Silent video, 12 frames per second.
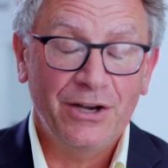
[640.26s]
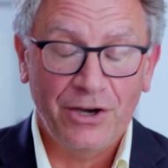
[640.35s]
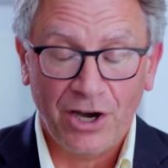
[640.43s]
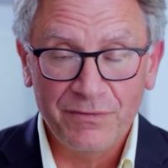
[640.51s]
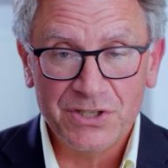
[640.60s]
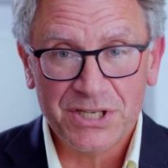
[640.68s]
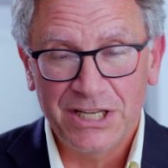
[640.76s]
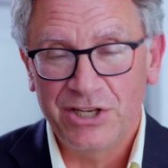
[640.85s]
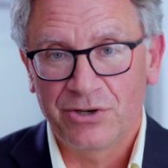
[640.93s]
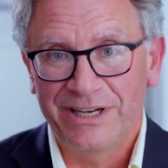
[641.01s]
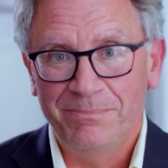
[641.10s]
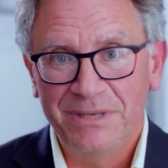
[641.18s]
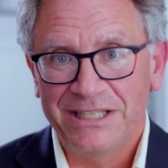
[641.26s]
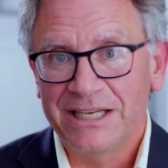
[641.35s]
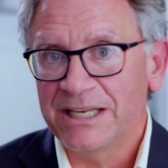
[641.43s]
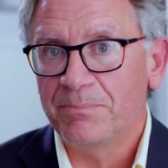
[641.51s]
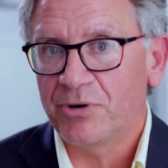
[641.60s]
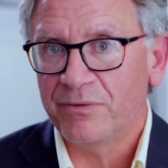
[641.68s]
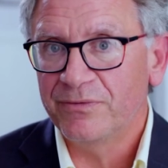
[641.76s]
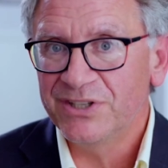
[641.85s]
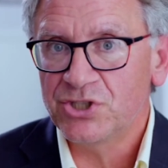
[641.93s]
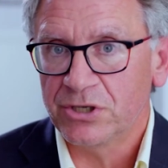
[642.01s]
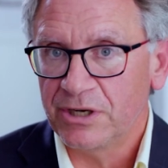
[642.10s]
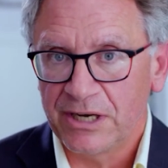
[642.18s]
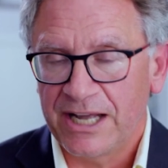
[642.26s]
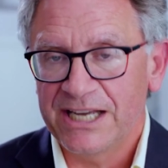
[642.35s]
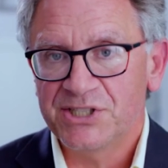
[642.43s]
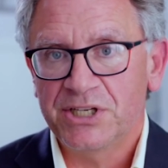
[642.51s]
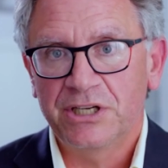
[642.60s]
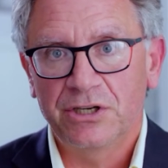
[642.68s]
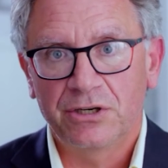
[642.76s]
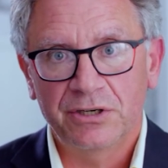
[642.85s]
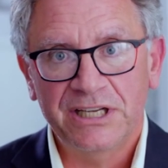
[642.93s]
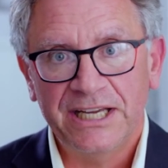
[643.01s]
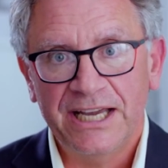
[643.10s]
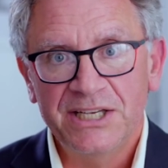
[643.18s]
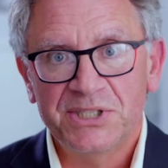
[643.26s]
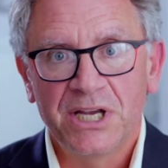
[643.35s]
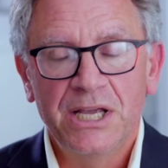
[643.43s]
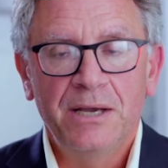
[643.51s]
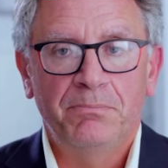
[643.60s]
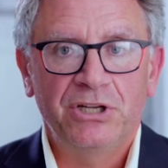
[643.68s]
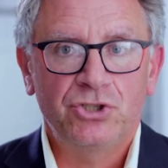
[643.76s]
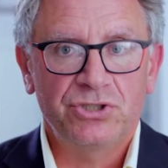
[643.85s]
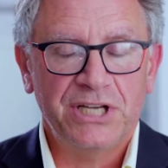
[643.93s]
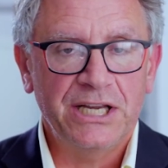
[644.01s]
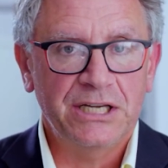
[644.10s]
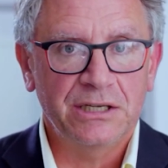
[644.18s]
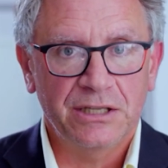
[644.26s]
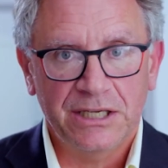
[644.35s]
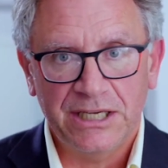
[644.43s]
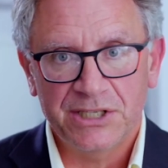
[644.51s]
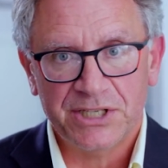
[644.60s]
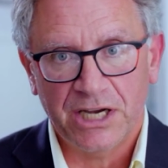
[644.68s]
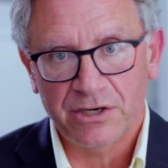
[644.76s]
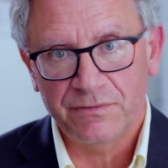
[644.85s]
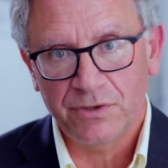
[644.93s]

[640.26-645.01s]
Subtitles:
Obviously, you're immediately provisionalizing your case, but you're taking the case out of